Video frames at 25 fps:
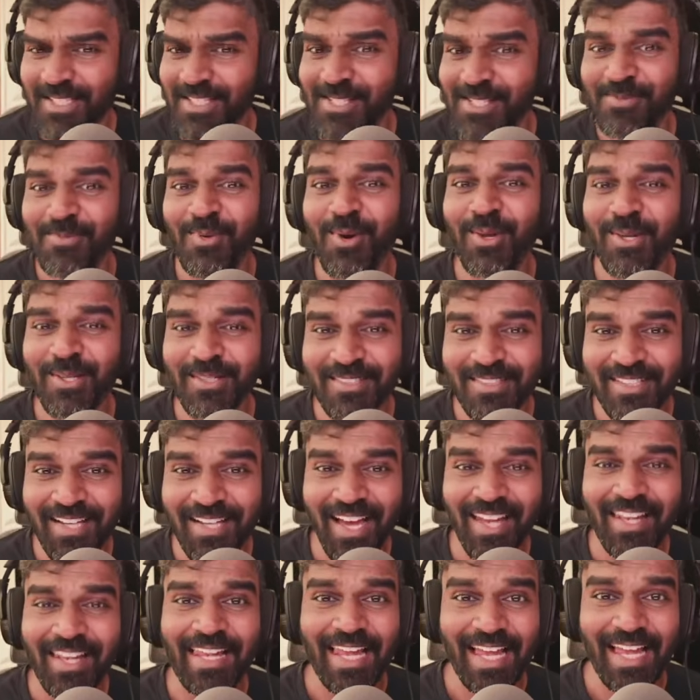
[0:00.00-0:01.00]
smaller
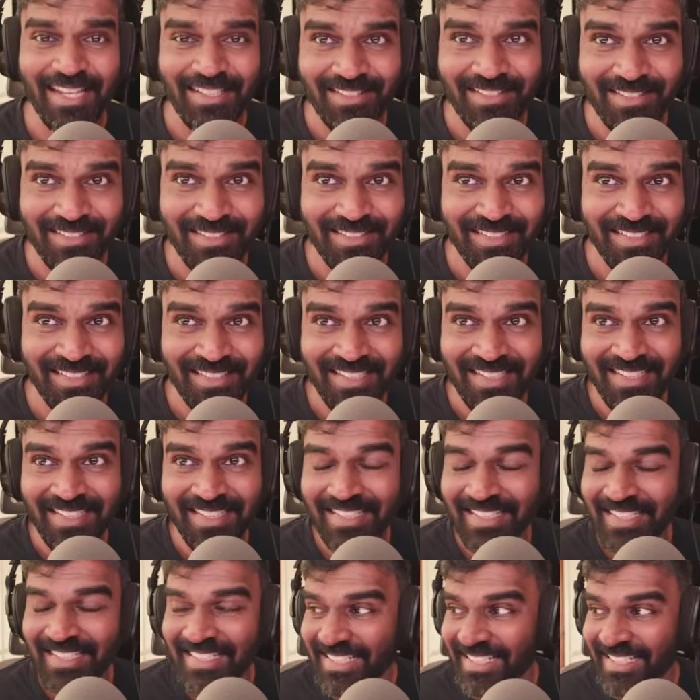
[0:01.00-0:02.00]
and lighter.
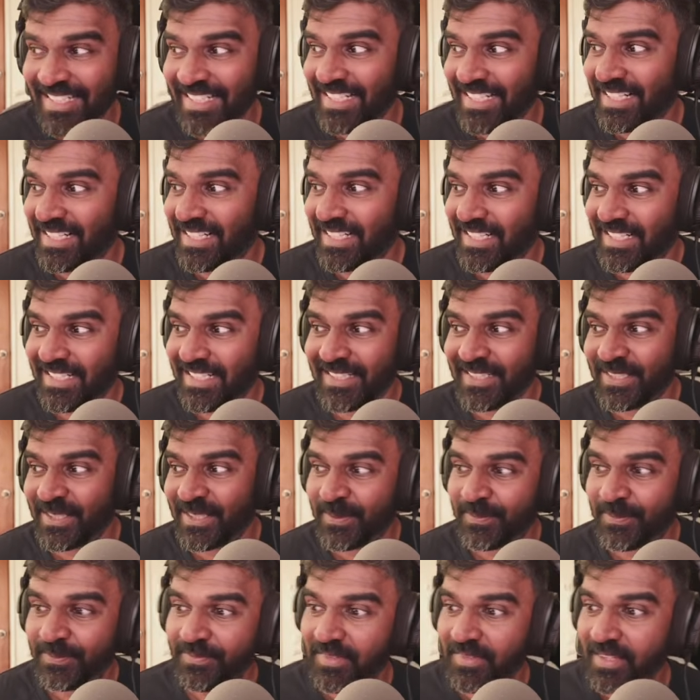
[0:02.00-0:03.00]

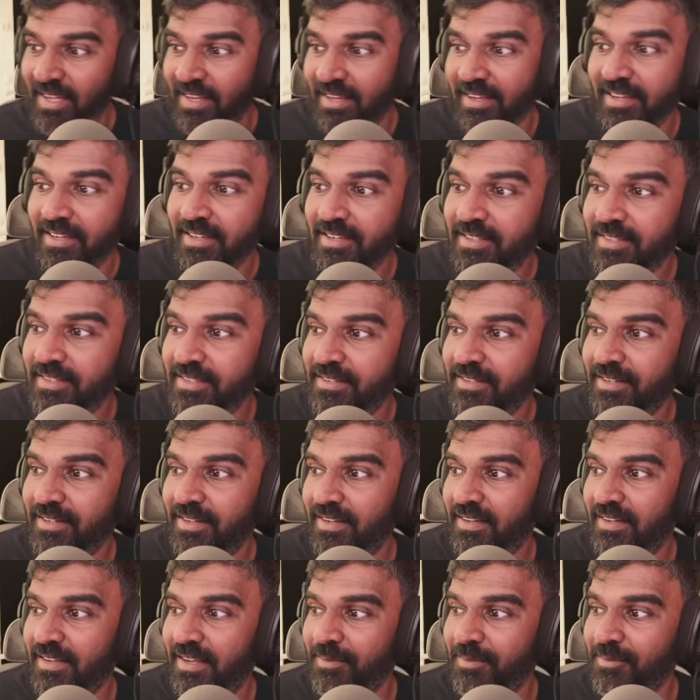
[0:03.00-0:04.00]
Yeah, here
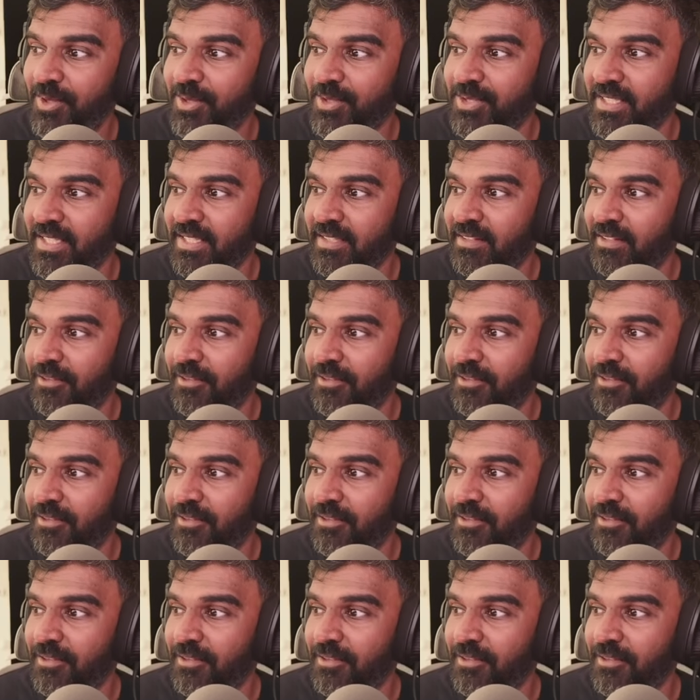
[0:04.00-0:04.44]
I'm using the